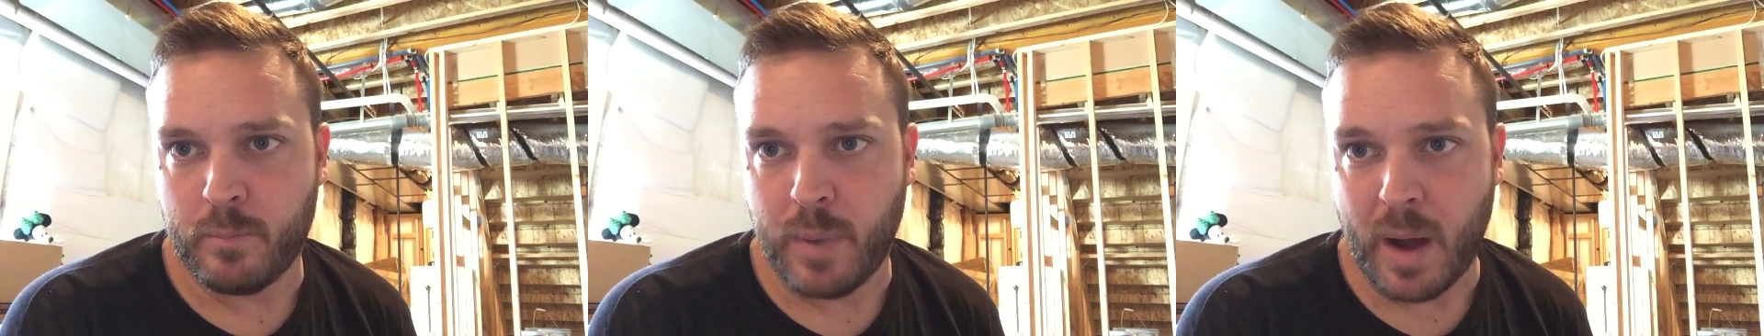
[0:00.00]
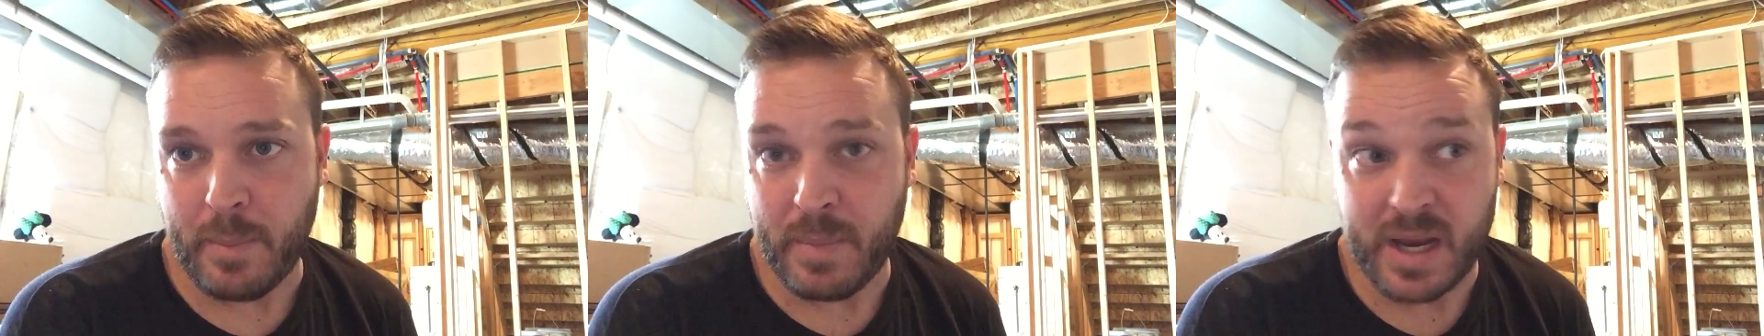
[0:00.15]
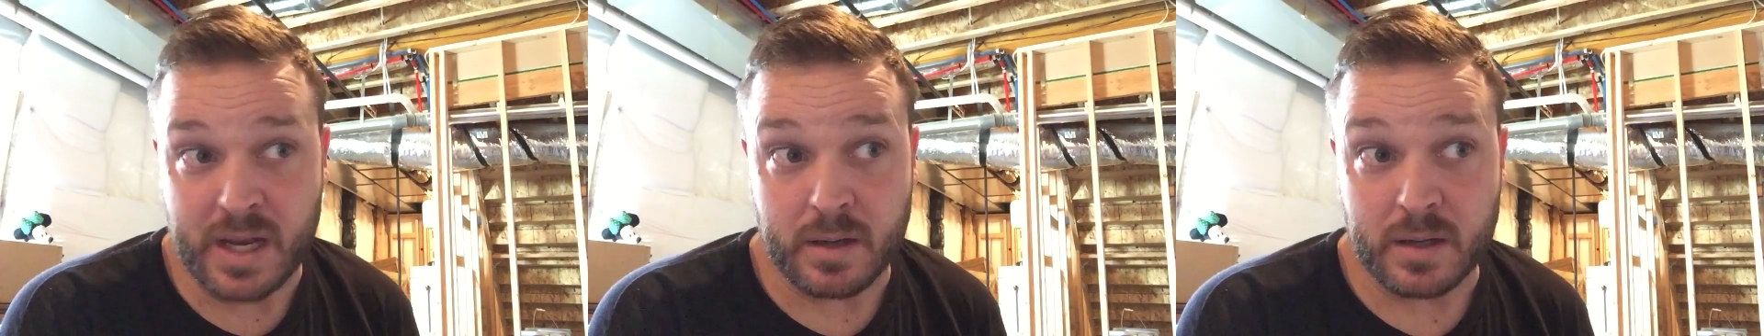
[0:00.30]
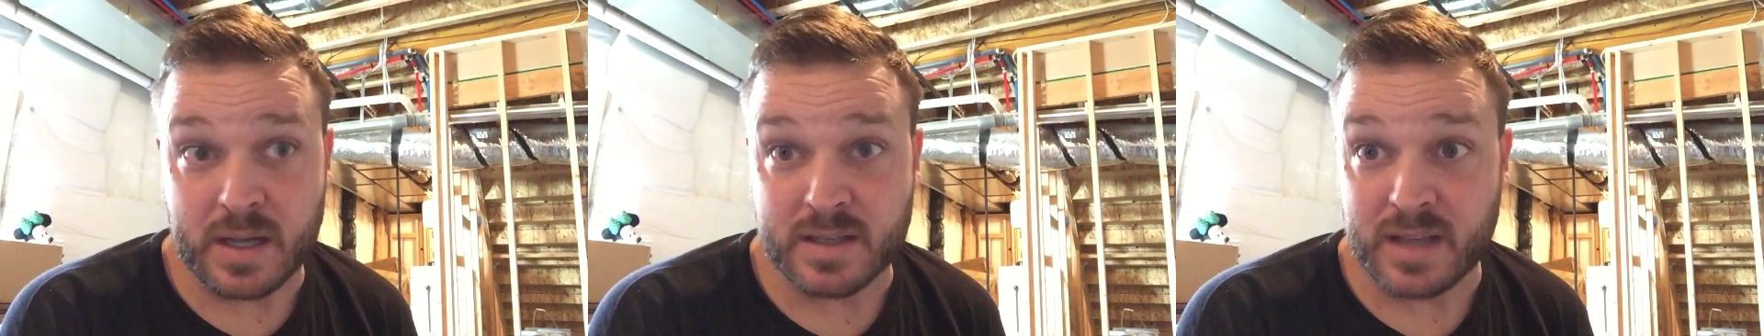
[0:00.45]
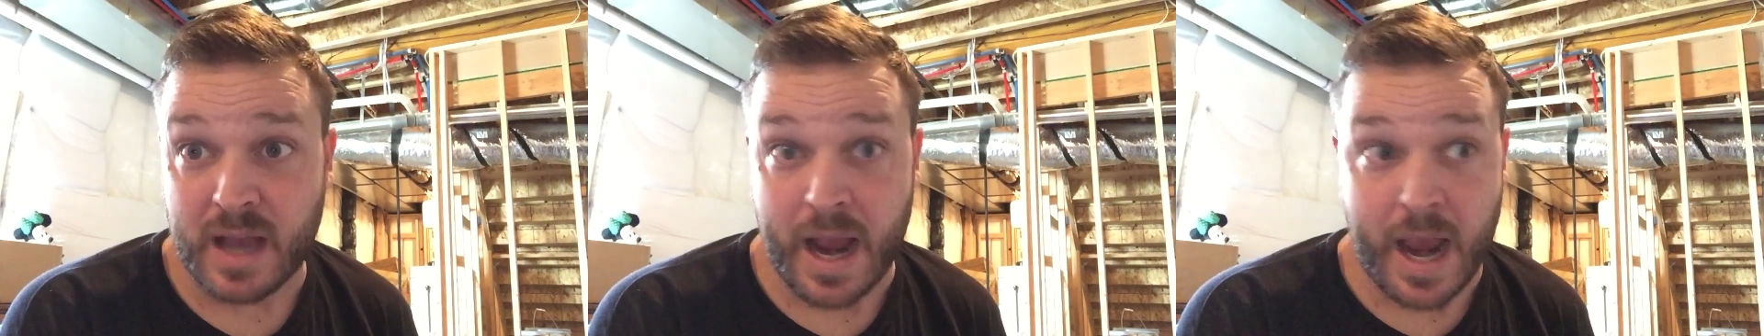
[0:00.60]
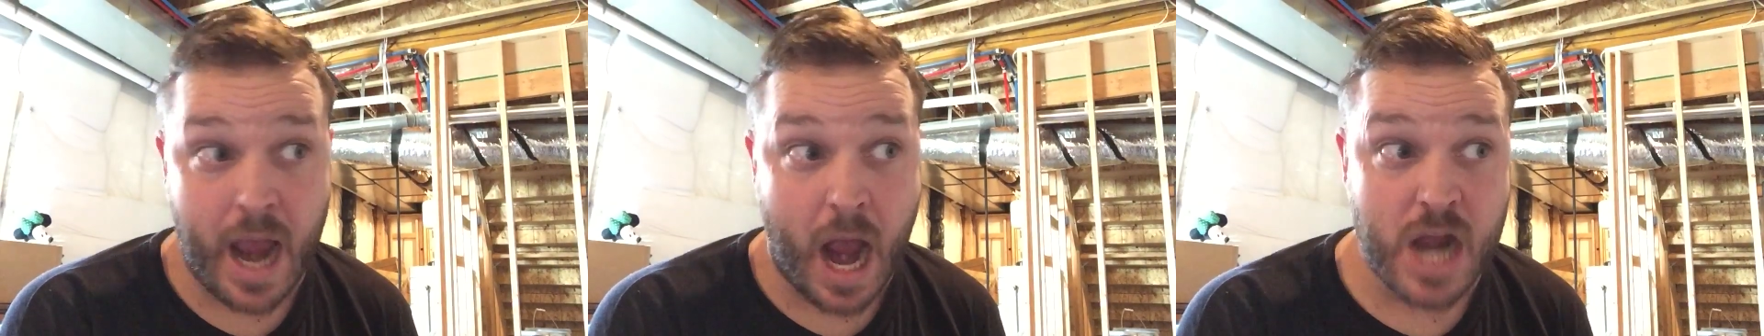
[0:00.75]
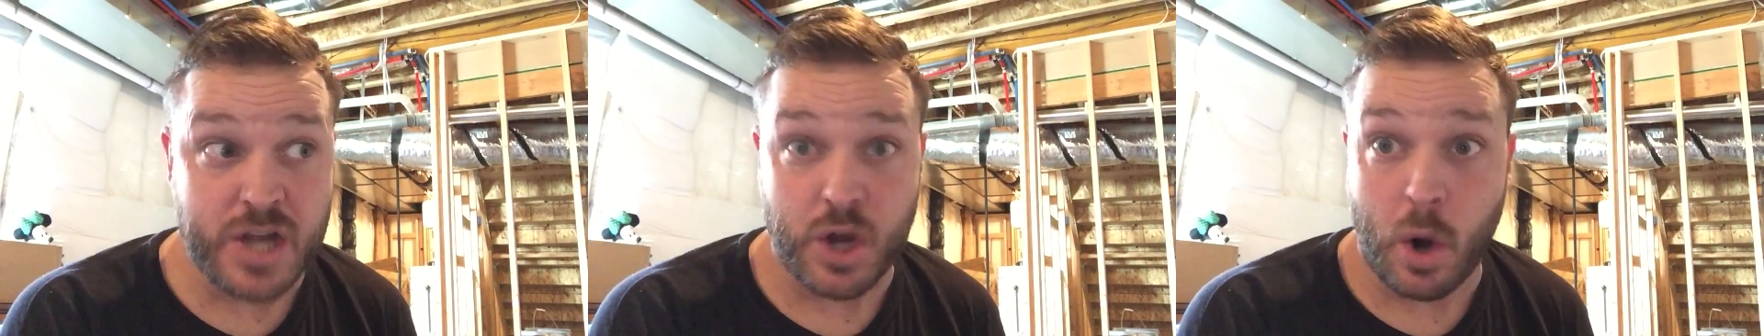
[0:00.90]
I mean, because
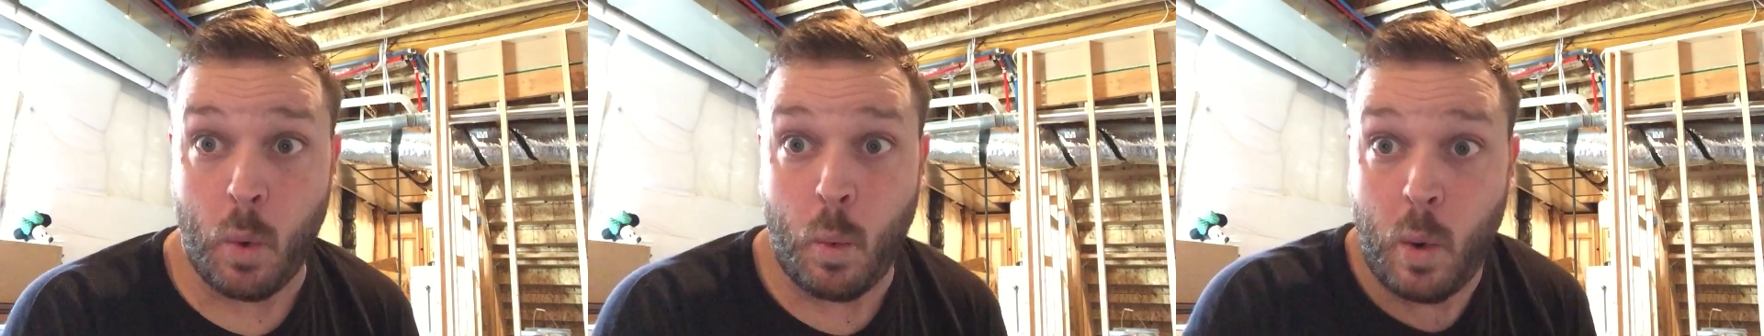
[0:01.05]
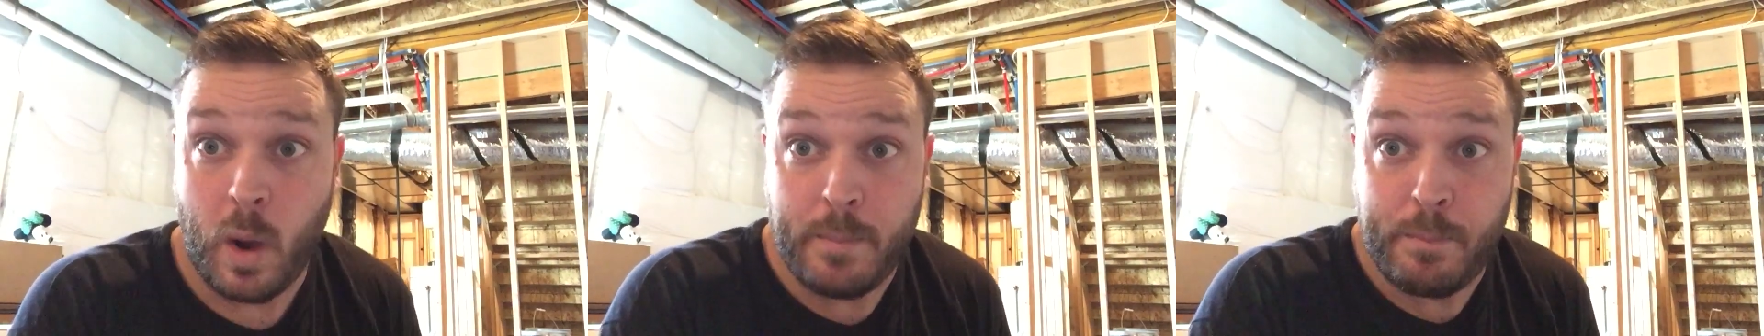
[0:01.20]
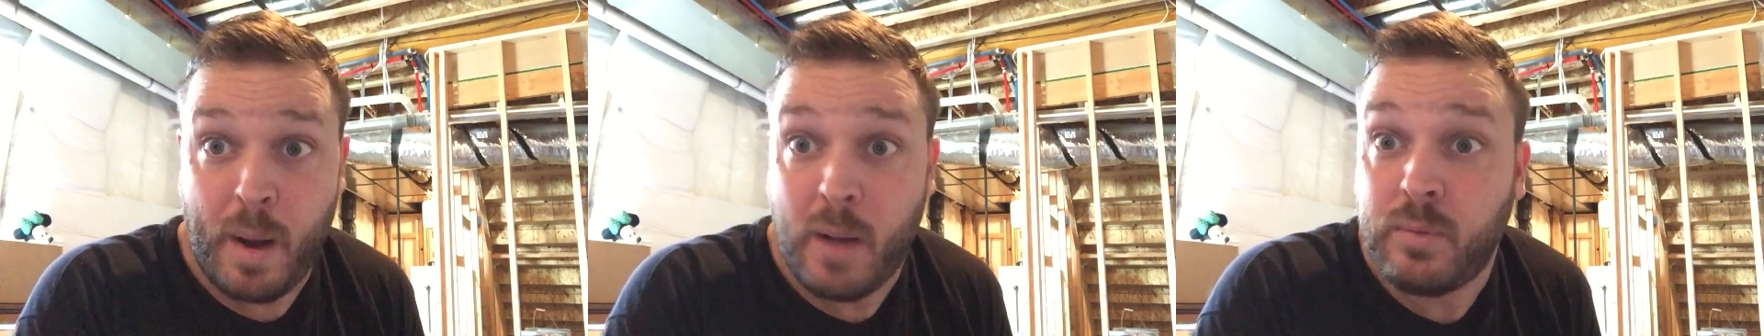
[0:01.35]
I don't want